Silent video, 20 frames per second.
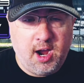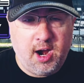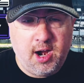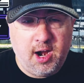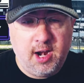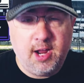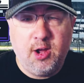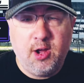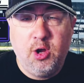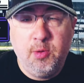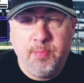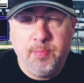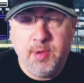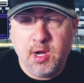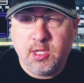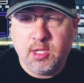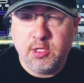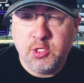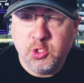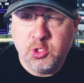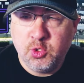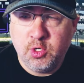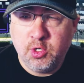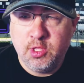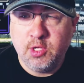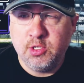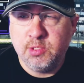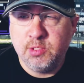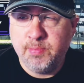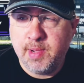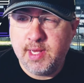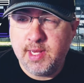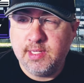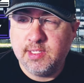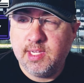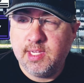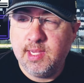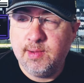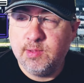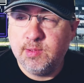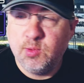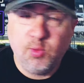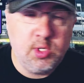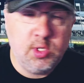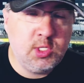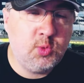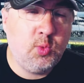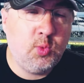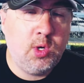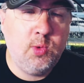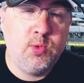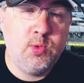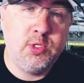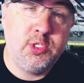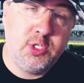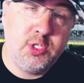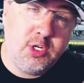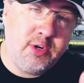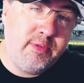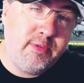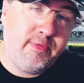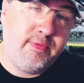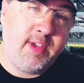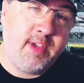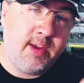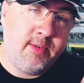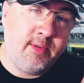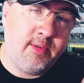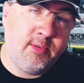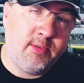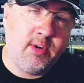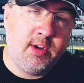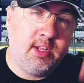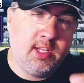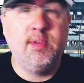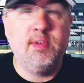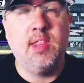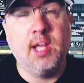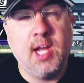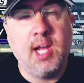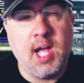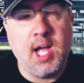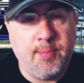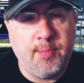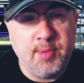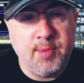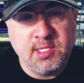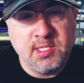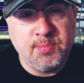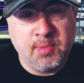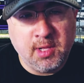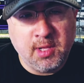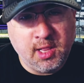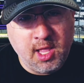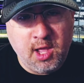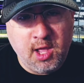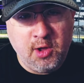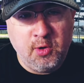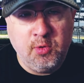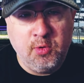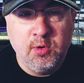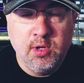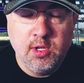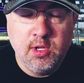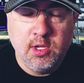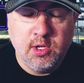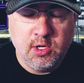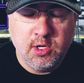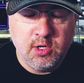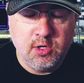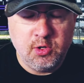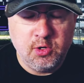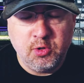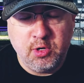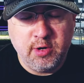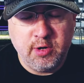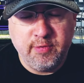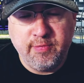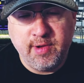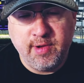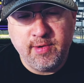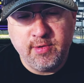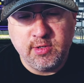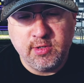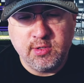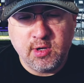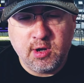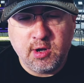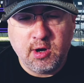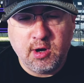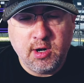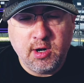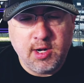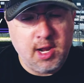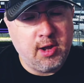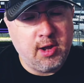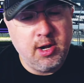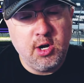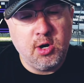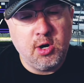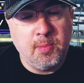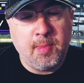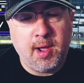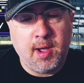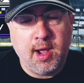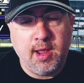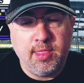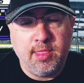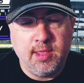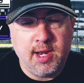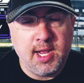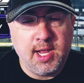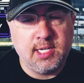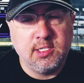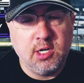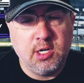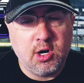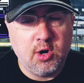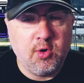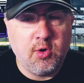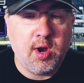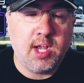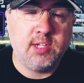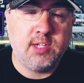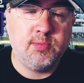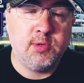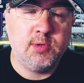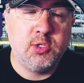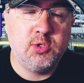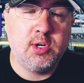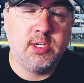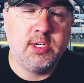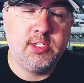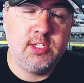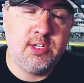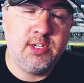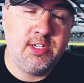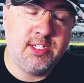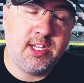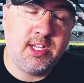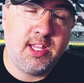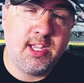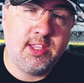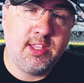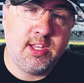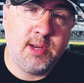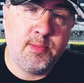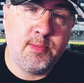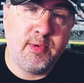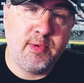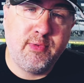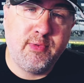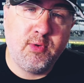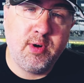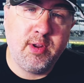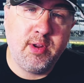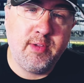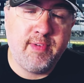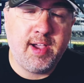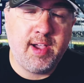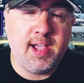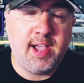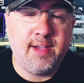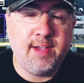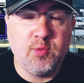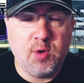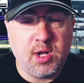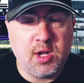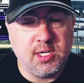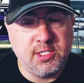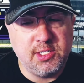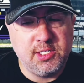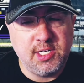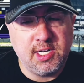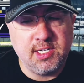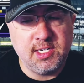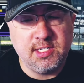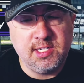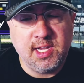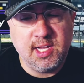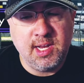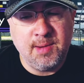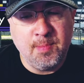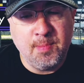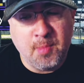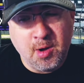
right, I hope y'all enjoyed those paint schemes. Which one was your favorite? Leave in the comments below who your favorites are. Now, here are mine. The NASCAR Craftsman Truck Series, I like the number 45 Ross Chastain